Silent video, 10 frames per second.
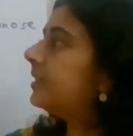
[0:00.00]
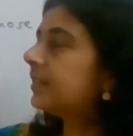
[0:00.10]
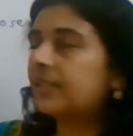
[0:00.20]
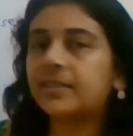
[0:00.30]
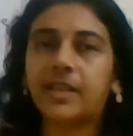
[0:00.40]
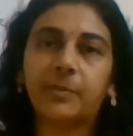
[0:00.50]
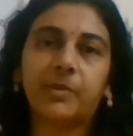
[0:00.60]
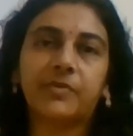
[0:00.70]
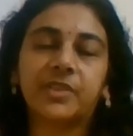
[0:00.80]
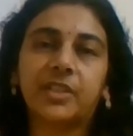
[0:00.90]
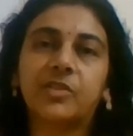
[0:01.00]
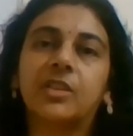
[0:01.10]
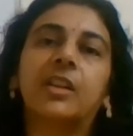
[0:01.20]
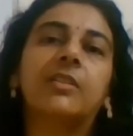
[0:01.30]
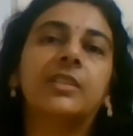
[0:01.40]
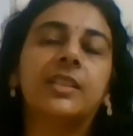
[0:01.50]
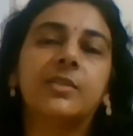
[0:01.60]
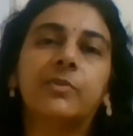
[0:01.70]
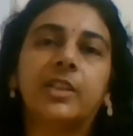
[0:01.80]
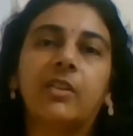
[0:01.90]
this type of structure.
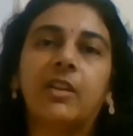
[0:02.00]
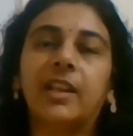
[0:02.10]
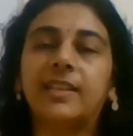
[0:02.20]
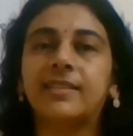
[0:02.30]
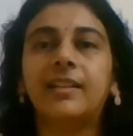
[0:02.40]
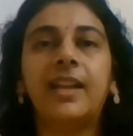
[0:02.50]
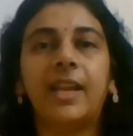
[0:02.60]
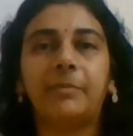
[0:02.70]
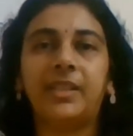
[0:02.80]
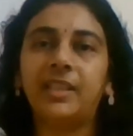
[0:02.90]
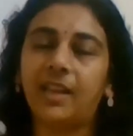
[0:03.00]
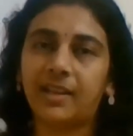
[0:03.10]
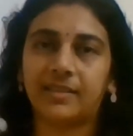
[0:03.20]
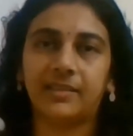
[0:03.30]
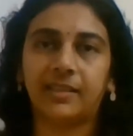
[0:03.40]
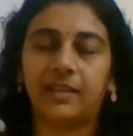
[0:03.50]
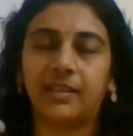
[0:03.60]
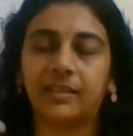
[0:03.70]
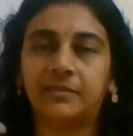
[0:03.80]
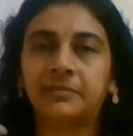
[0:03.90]
This we call as a
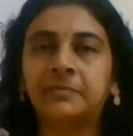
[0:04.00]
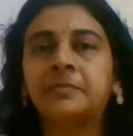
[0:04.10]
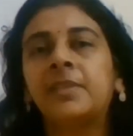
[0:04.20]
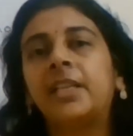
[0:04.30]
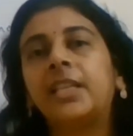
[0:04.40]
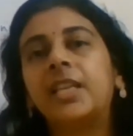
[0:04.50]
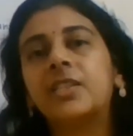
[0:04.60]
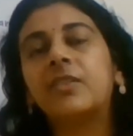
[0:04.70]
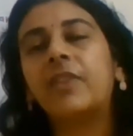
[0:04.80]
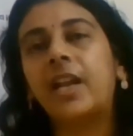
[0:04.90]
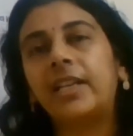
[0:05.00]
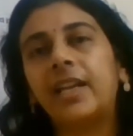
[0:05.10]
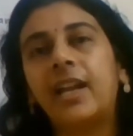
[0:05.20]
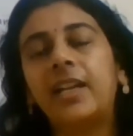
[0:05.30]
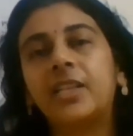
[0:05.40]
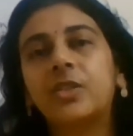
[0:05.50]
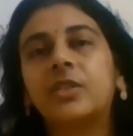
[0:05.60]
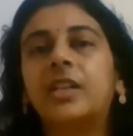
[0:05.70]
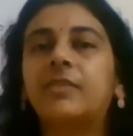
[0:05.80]
hemiacetal. In case of aldehydic sugar,